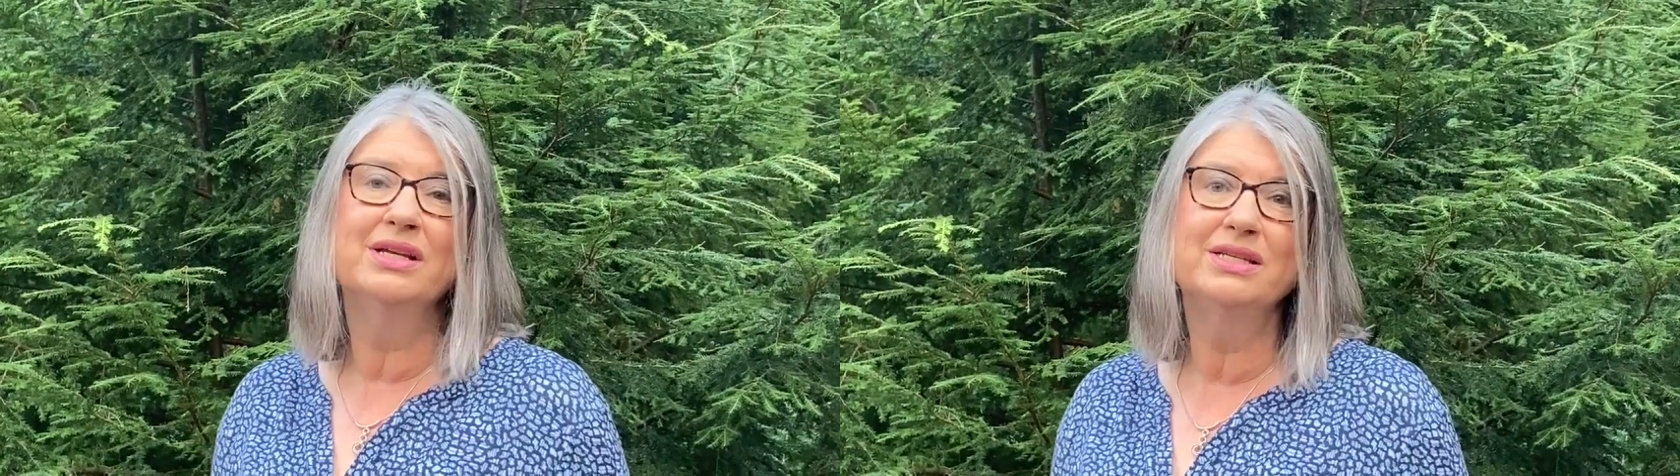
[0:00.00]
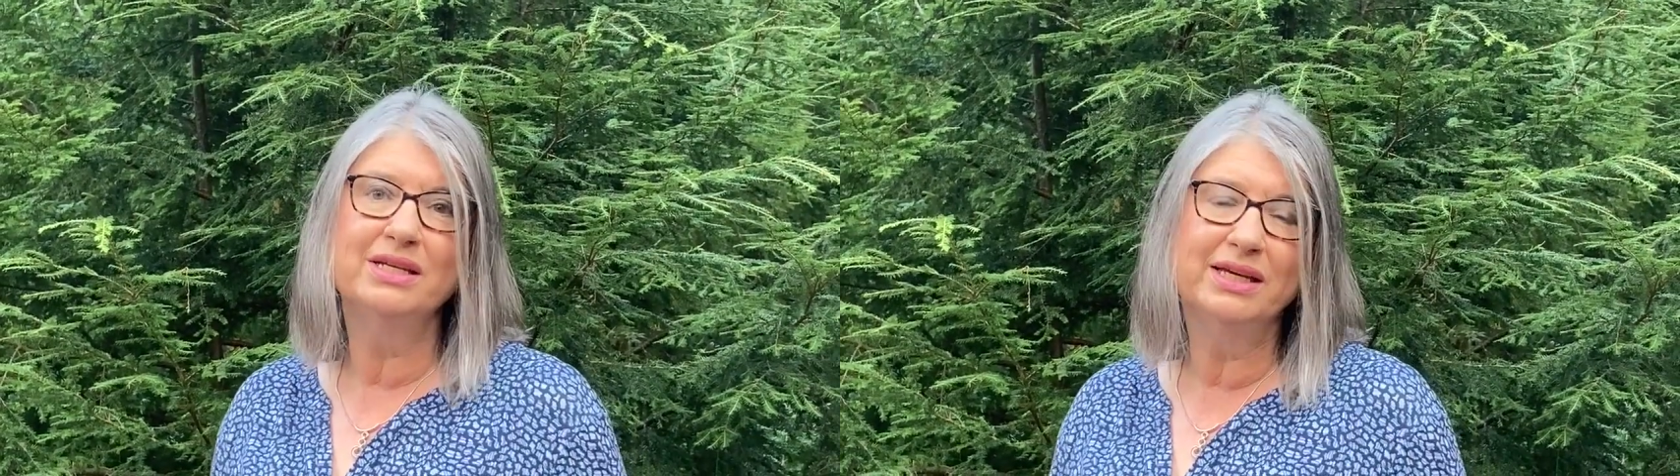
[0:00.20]

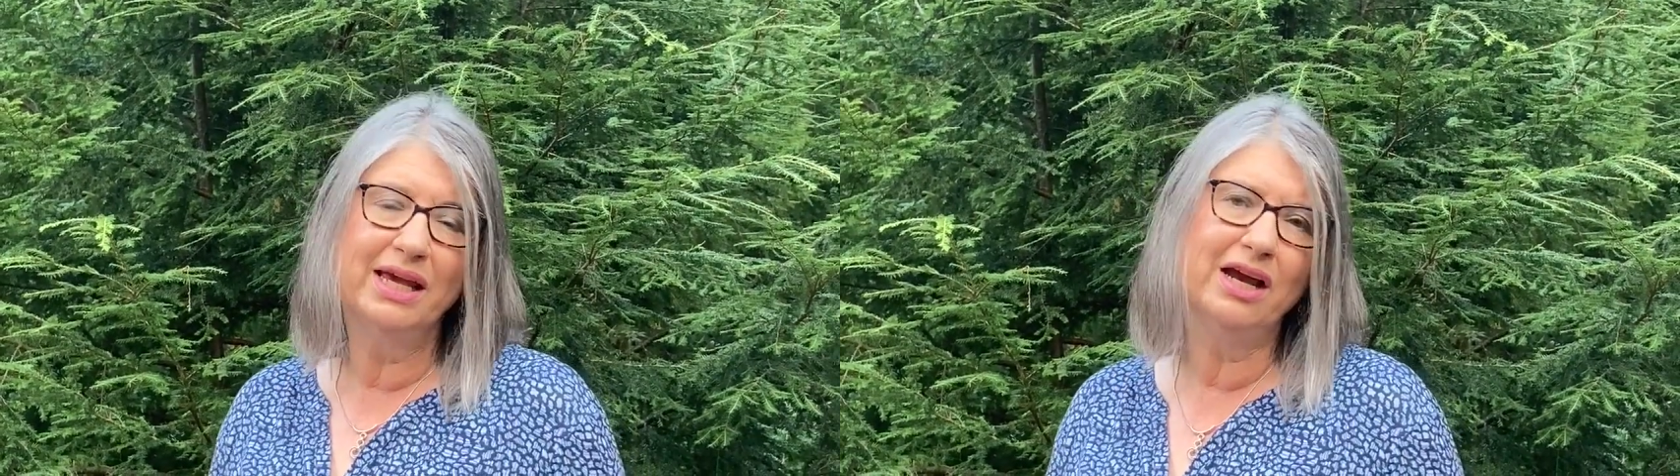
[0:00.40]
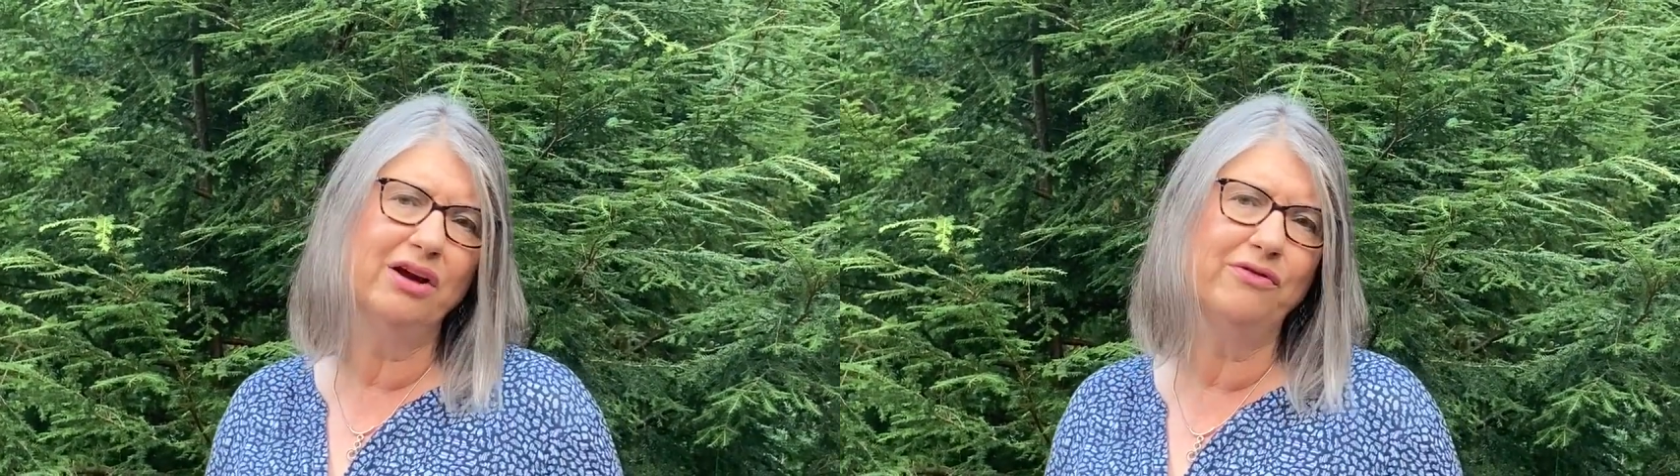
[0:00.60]
to
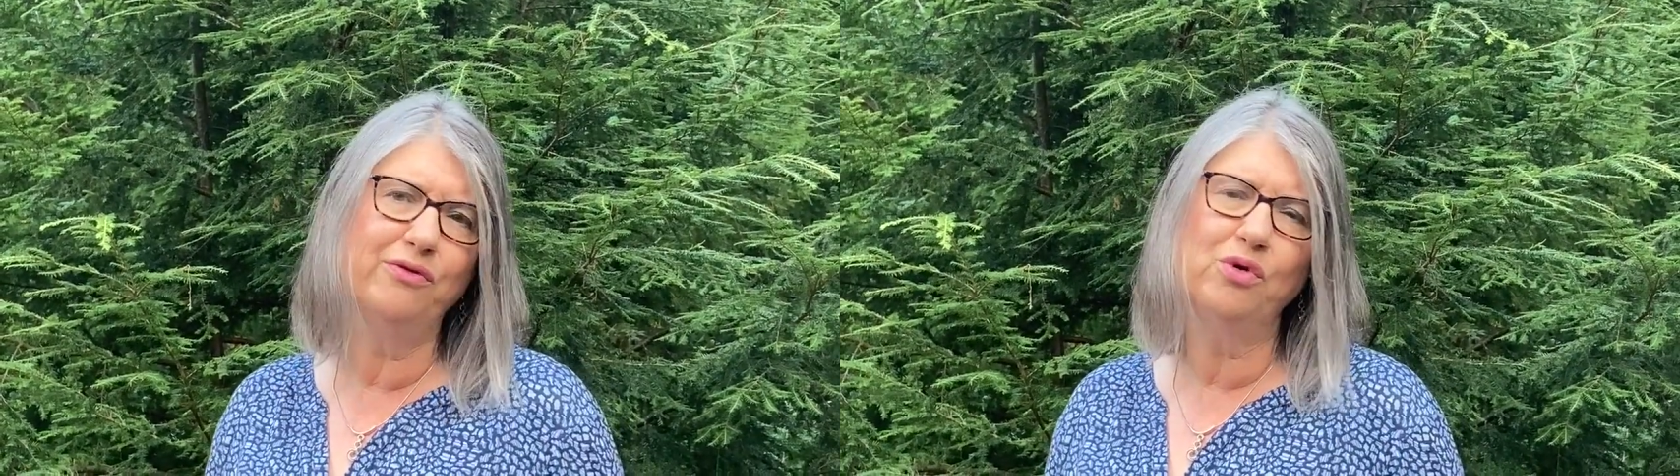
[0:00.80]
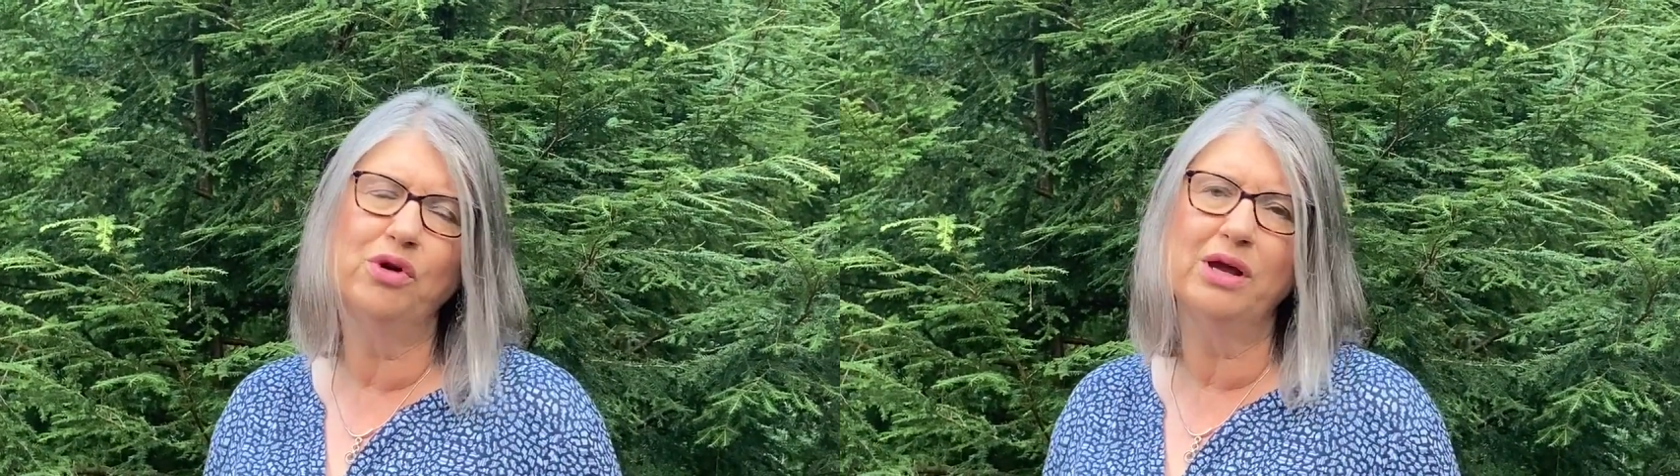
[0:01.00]
care
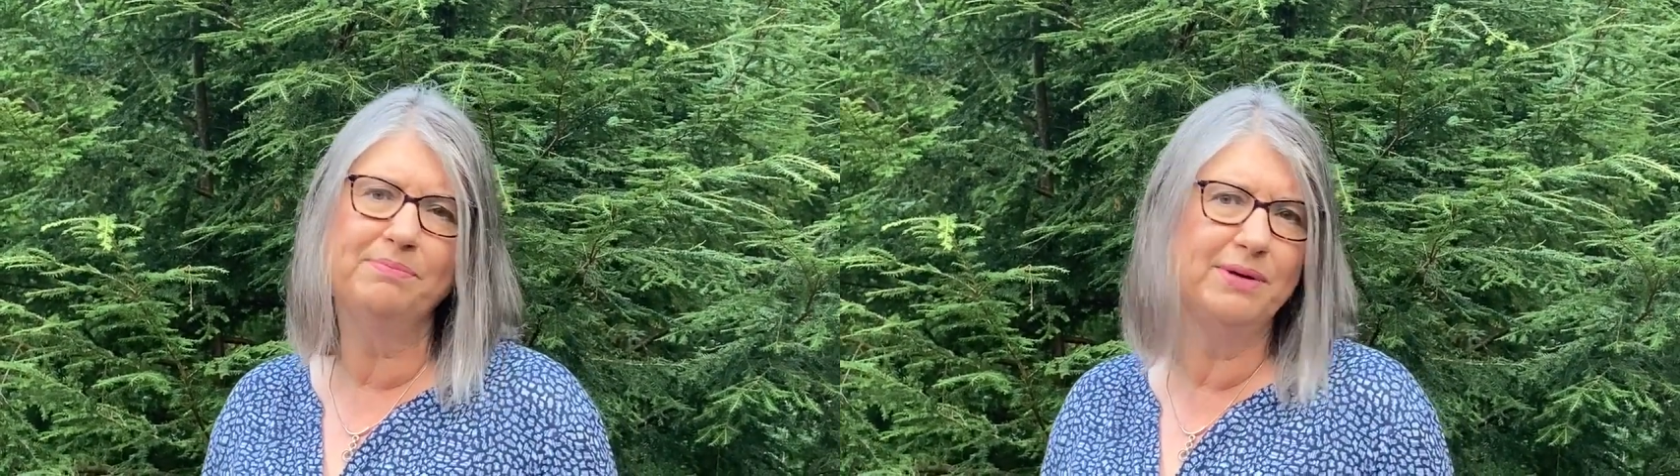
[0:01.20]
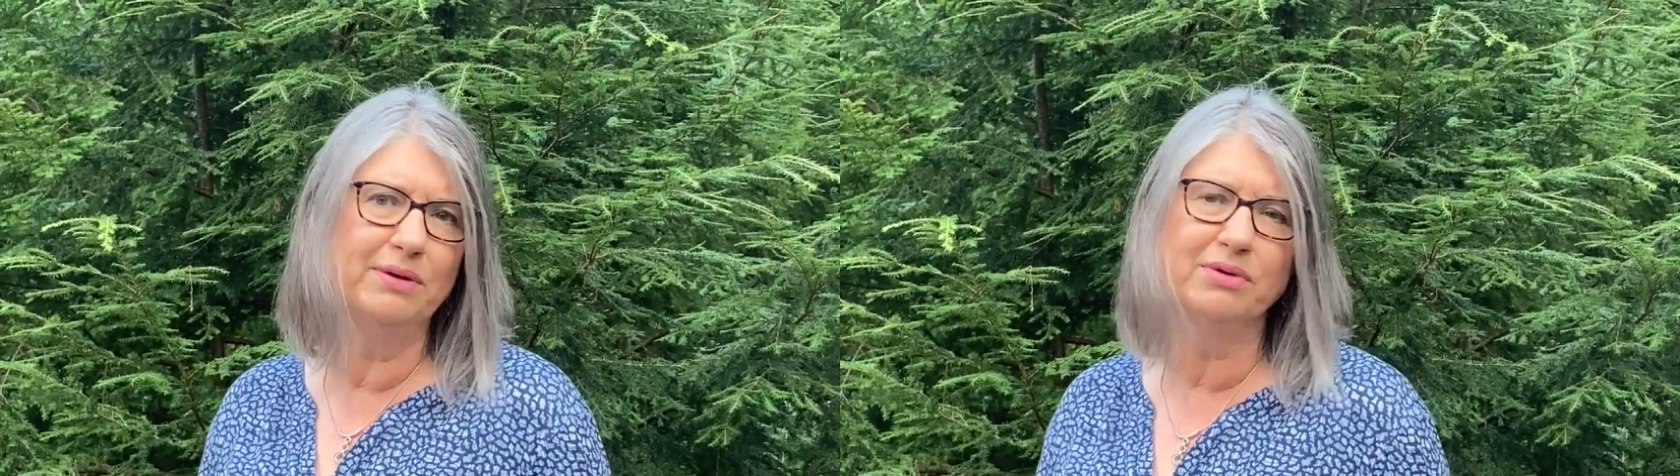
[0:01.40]
for and be